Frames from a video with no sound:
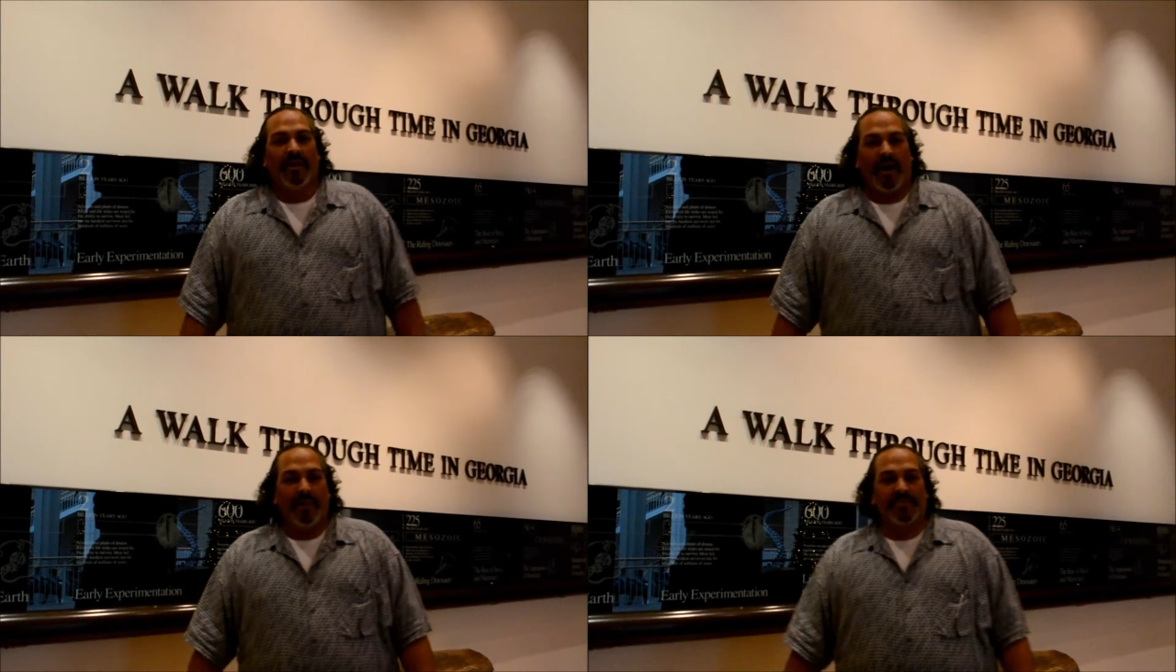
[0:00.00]

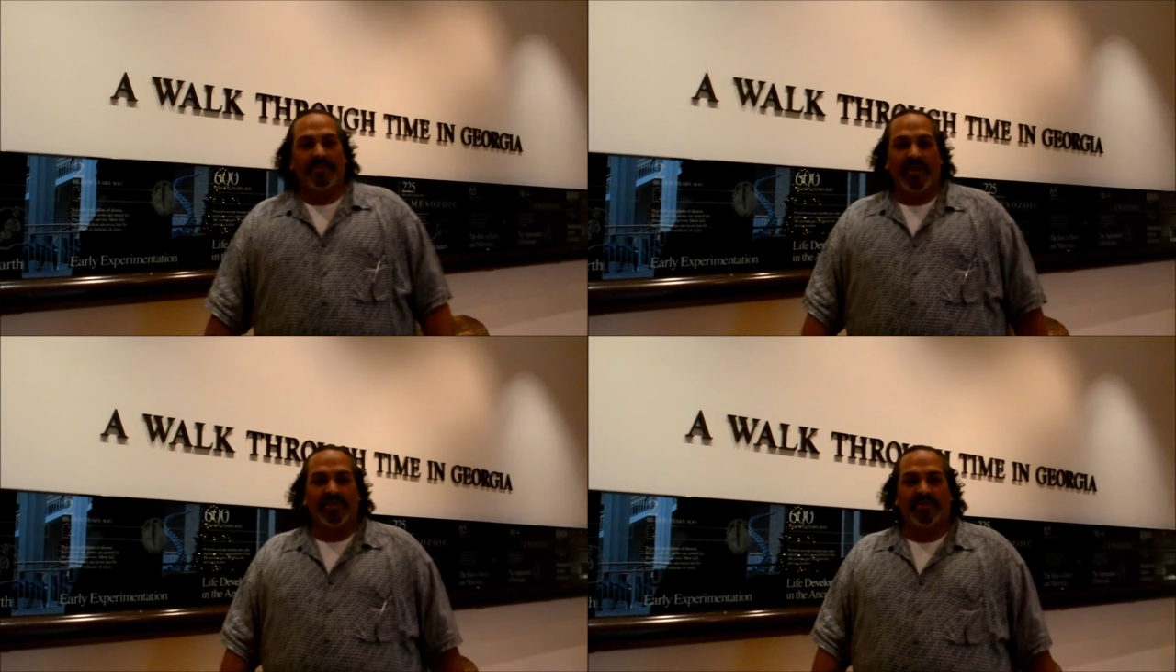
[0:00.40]

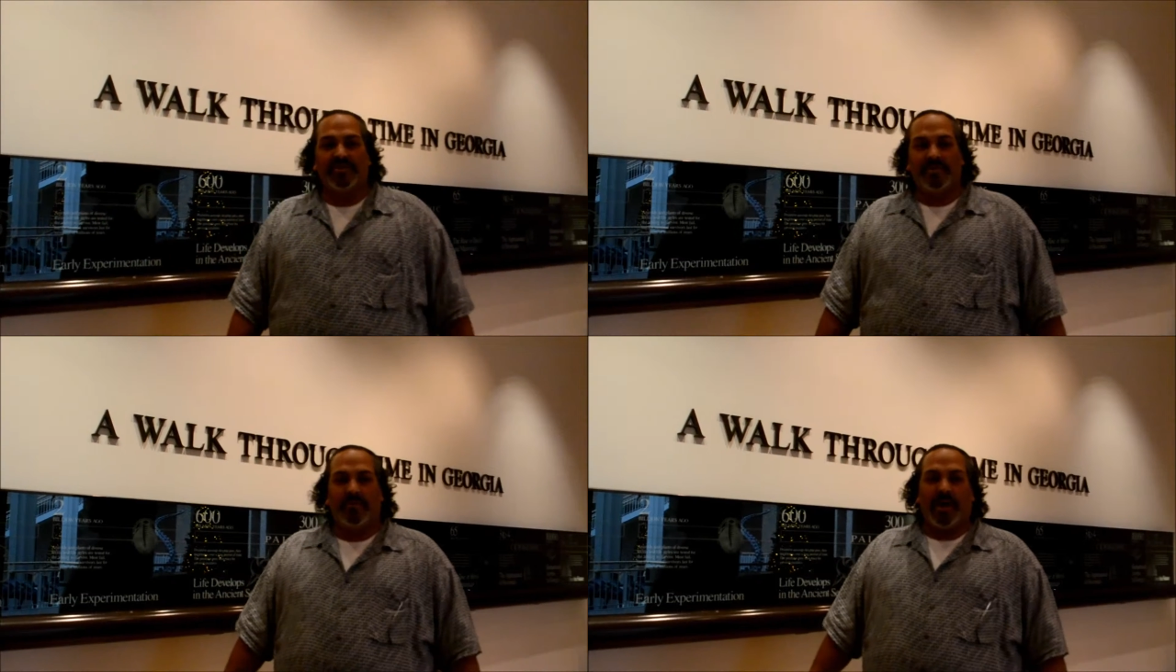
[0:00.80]

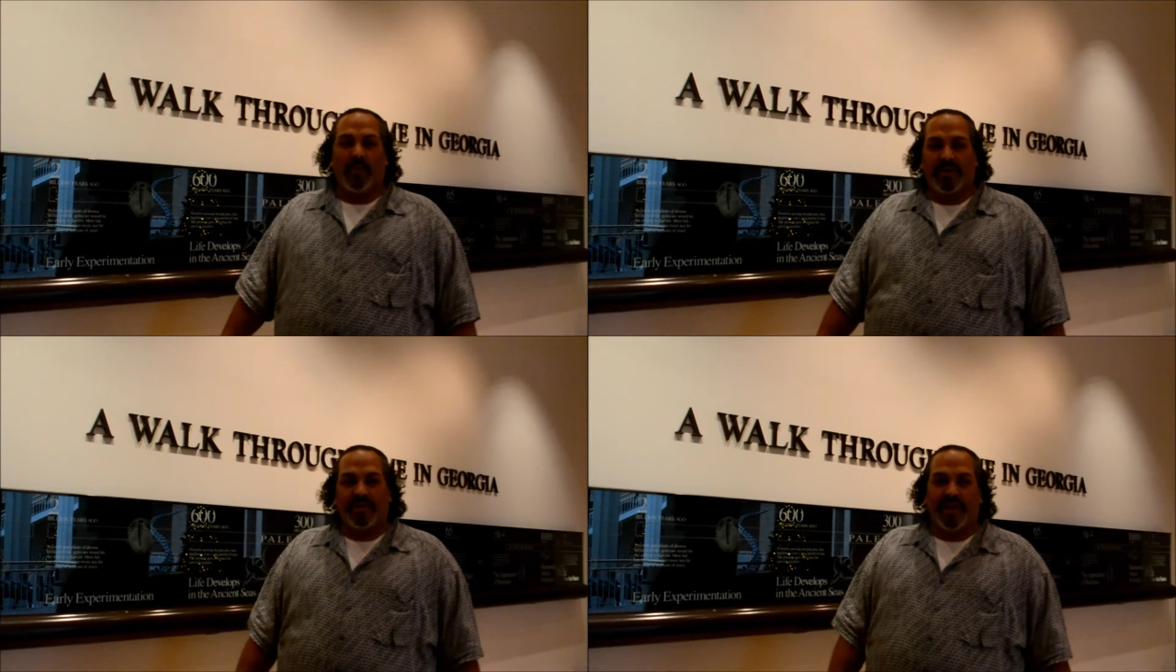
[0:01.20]
observations by
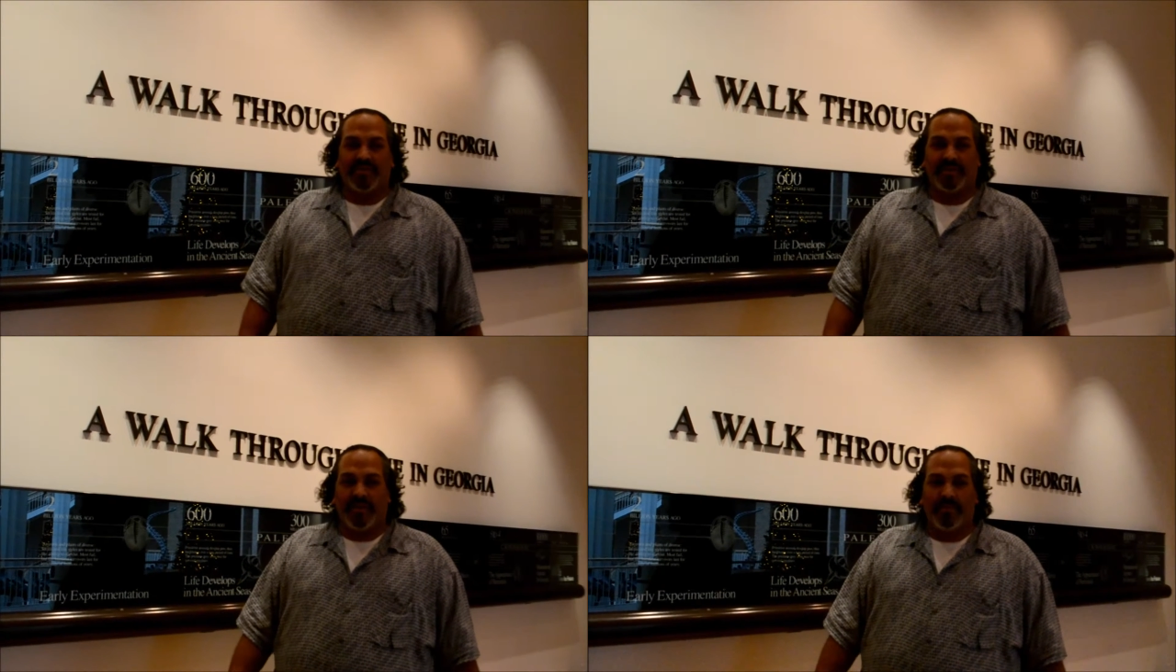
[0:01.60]

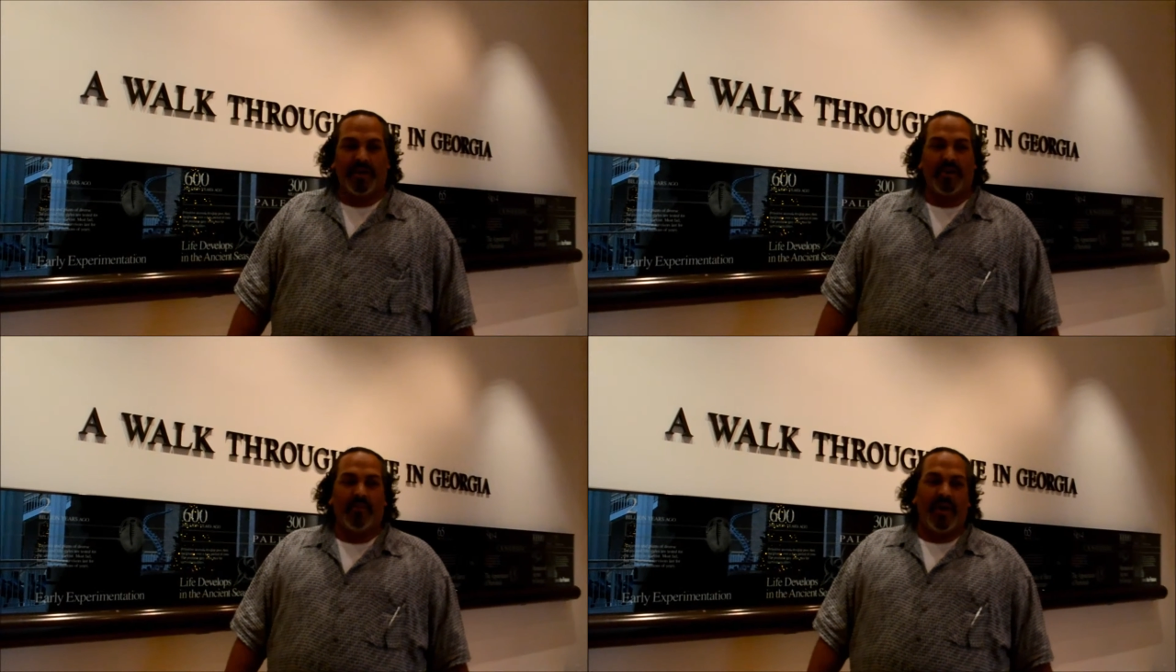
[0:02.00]
organizing them
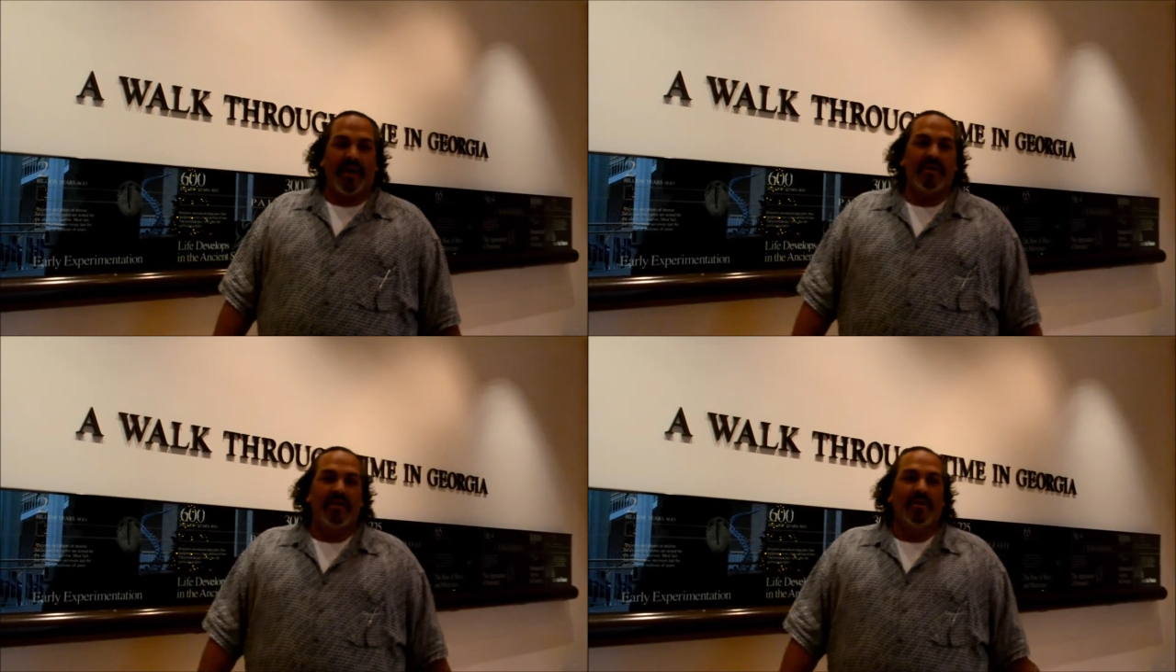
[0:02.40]
in a way